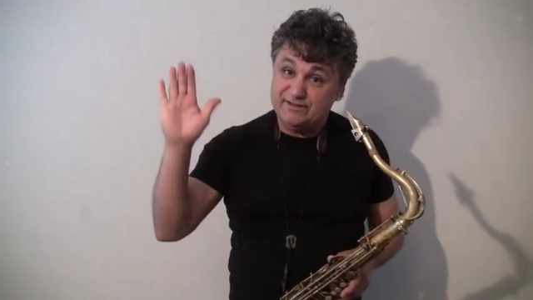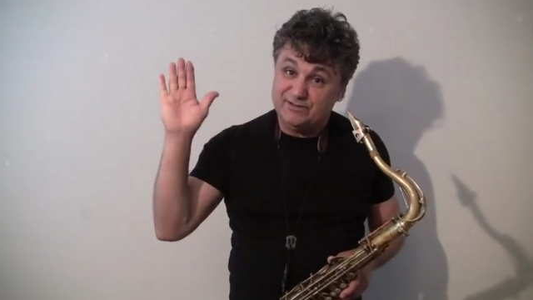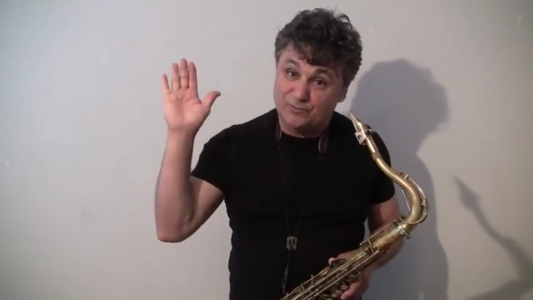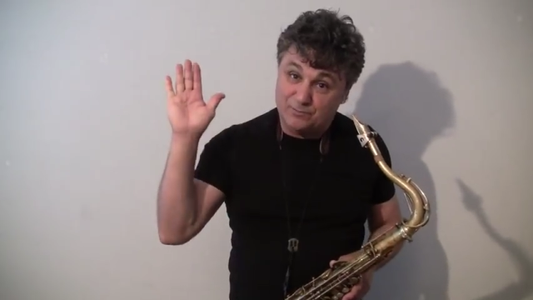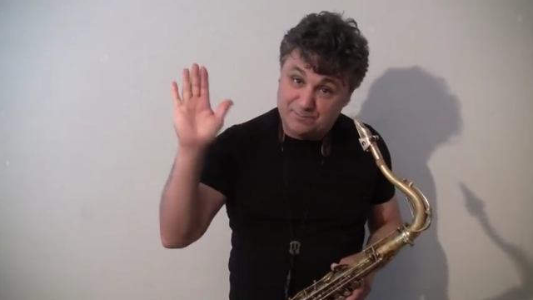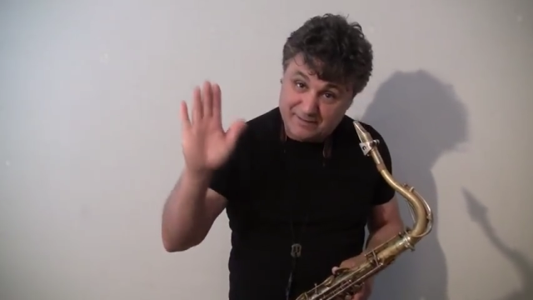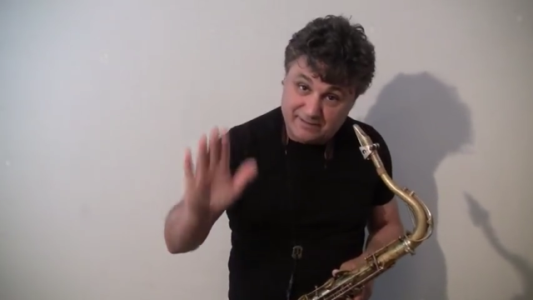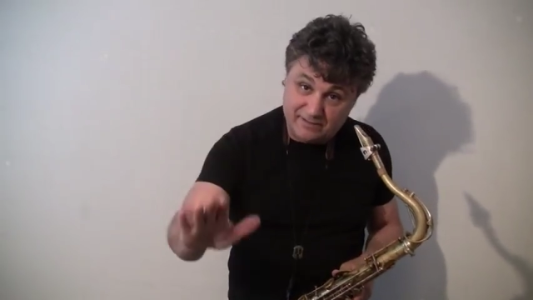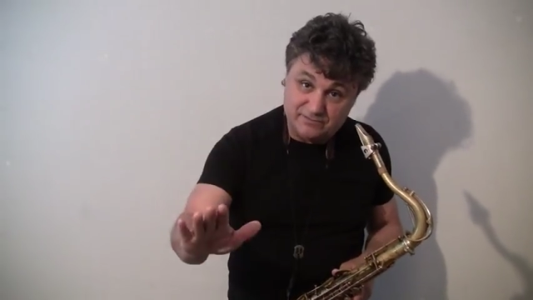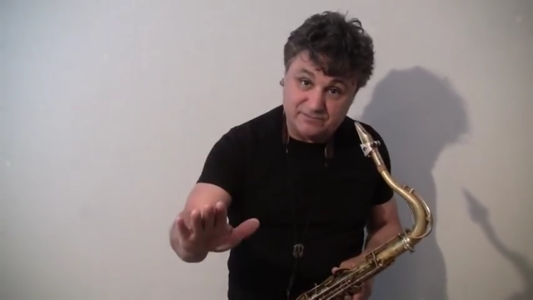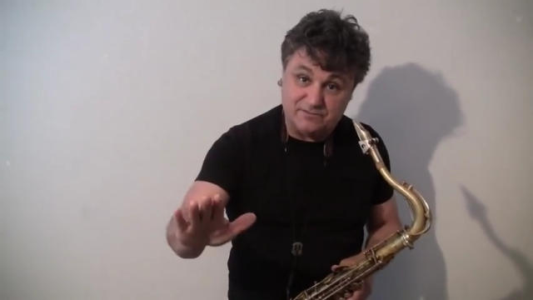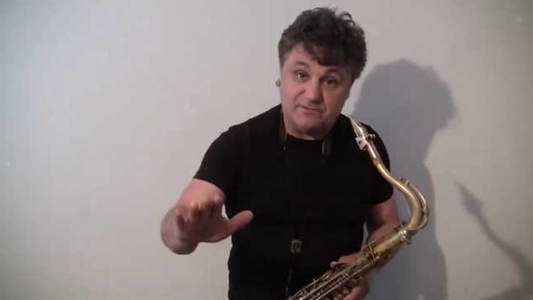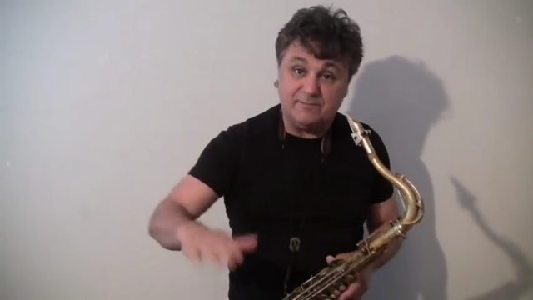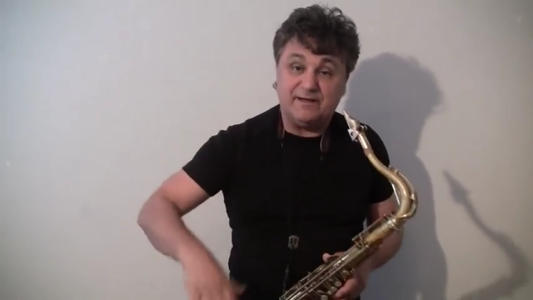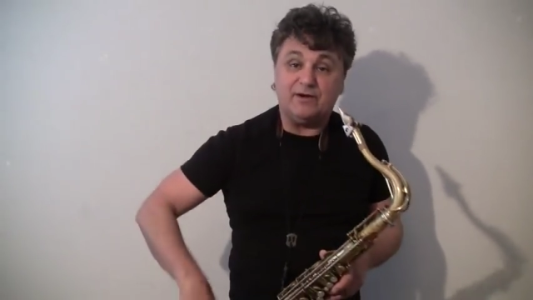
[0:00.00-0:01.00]
you know, pedal
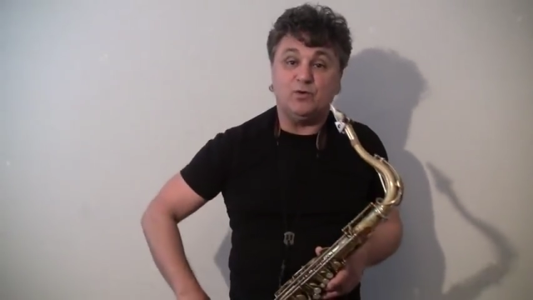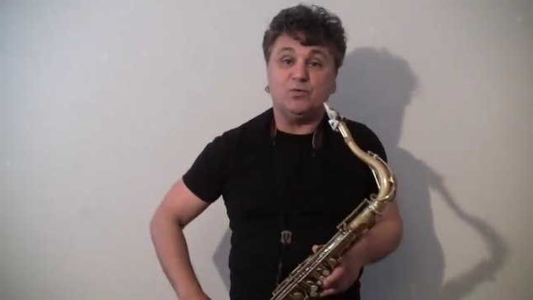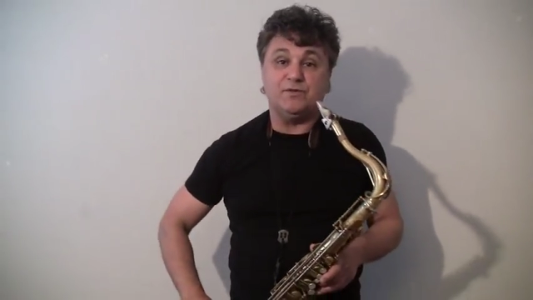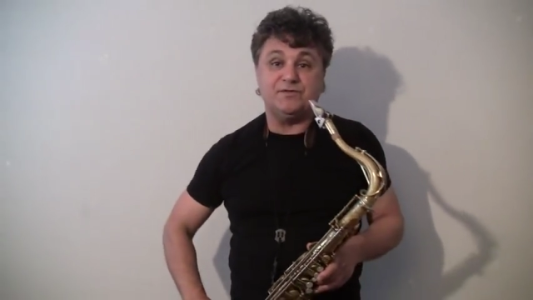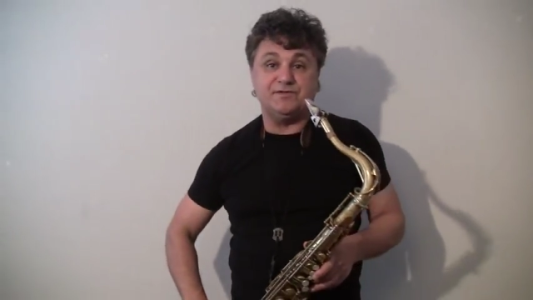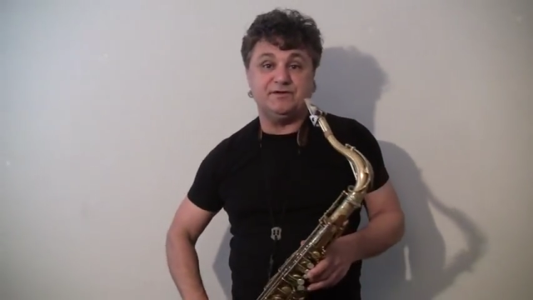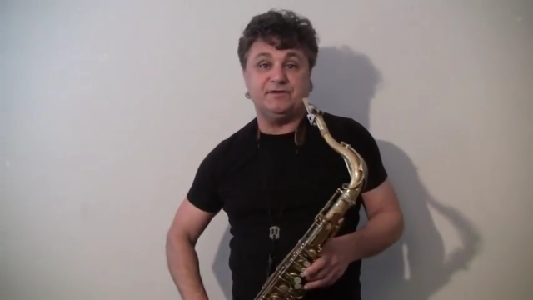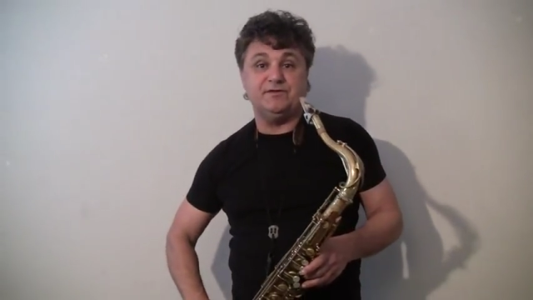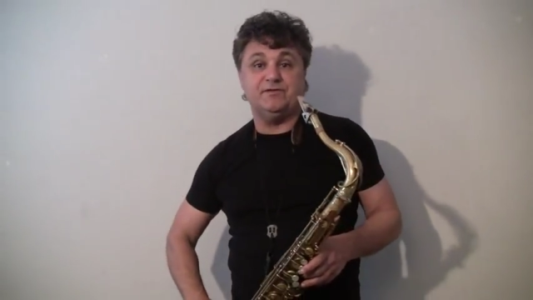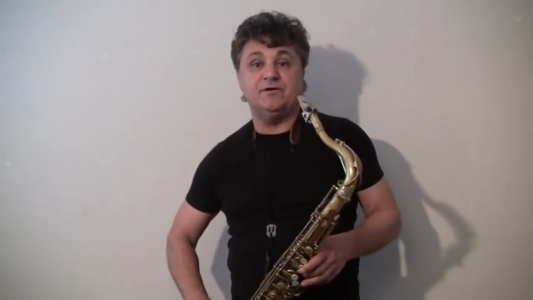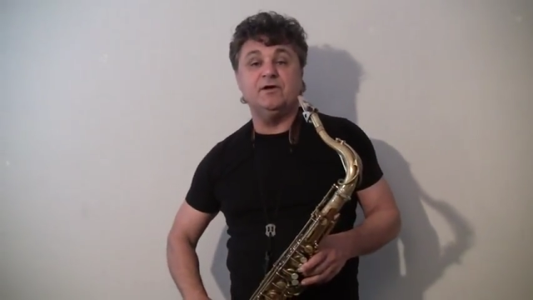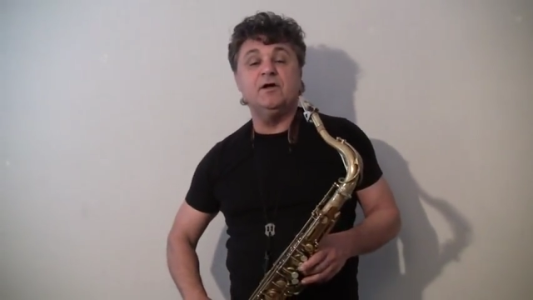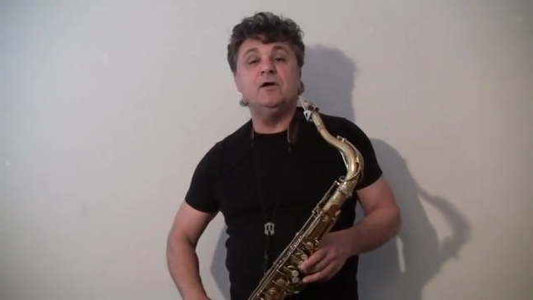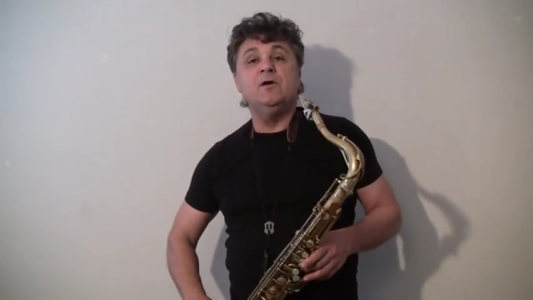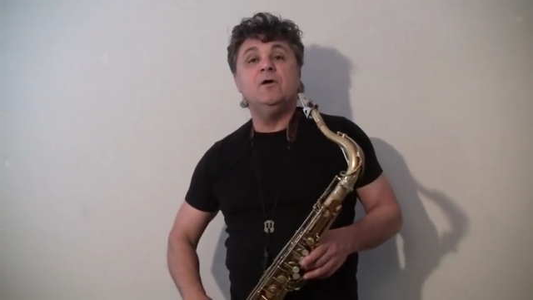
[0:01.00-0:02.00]
to the metal with it either.